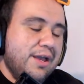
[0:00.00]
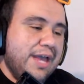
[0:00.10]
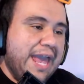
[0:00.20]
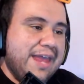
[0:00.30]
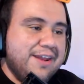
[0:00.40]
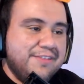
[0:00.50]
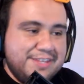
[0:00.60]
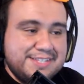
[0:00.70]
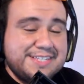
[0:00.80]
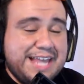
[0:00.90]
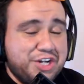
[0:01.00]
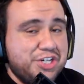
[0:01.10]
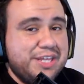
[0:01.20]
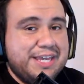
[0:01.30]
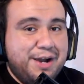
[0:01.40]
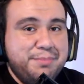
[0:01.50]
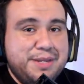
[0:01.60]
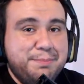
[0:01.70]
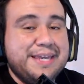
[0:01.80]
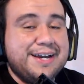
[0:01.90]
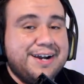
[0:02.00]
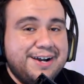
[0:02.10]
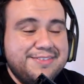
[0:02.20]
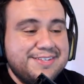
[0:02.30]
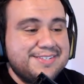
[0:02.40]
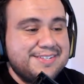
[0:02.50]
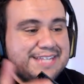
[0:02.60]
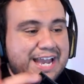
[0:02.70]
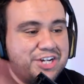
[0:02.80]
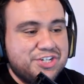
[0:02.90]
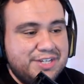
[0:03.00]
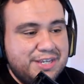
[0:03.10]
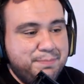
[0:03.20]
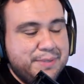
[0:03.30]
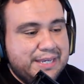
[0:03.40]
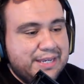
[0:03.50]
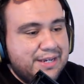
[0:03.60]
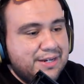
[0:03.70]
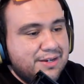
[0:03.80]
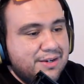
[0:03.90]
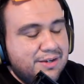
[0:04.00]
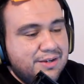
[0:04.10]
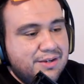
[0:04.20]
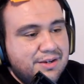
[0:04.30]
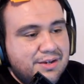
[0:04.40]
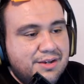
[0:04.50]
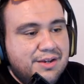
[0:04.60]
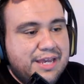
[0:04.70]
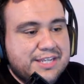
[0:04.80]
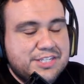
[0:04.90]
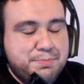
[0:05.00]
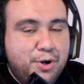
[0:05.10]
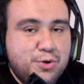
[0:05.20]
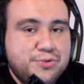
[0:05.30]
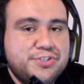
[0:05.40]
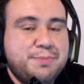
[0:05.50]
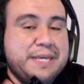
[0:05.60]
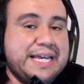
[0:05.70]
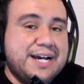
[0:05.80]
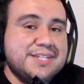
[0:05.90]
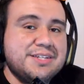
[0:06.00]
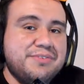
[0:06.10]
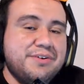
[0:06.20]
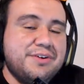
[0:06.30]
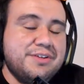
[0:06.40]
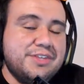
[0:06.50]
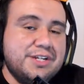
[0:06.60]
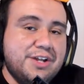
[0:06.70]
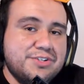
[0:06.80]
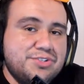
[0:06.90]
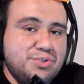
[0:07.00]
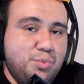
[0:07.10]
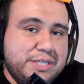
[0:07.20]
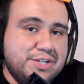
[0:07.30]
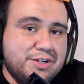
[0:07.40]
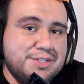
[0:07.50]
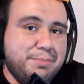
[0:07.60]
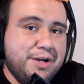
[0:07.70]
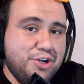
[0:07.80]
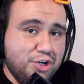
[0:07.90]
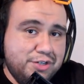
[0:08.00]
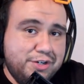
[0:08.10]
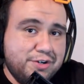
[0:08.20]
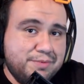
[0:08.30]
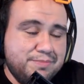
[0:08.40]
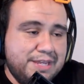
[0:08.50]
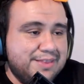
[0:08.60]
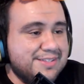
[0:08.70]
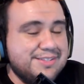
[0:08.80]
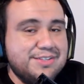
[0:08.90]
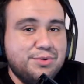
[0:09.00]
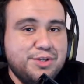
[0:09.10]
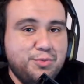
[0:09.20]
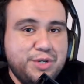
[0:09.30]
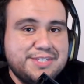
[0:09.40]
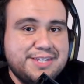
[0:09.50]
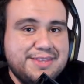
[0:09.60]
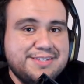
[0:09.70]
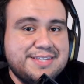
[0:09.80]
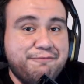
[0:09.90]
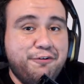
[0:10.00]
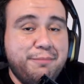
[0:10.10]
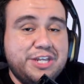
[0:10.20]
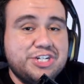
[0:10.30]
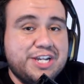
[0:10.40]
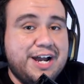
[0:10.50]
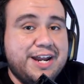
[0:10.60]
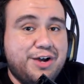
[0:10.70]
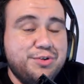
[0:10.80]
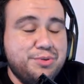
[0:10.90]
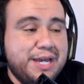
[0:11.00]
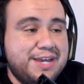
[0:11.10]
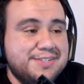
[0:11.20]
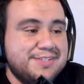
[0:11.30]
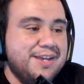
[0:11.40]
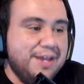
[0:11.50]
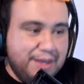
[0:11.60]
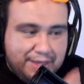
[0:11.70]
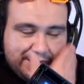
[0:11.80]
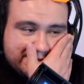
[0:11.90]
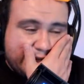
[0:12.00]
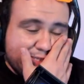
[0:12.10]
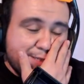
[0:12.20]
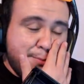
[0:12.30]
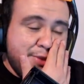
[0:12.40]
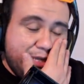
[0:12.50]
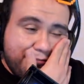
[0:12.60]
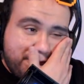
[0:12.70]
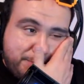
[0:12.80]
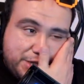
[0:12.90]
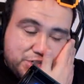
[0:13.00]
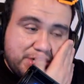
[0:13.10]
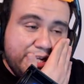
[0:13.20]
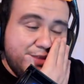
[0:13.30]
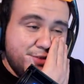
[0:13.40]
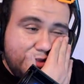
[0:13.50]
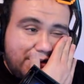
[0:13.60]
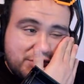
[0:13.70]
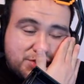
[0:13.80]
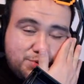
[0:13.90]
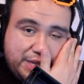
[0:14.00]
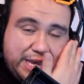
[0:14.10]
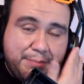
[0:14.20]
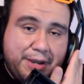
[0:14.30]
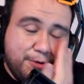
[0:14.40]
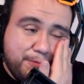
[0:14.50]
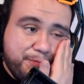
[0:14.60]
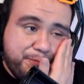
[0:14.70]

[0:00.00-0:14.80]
and this is actually coming because this is actually being exposed because of the lawsuit we talked about earlier. And this is the only reason this information got out, you guys, is that some of the information in the lawsuit came out.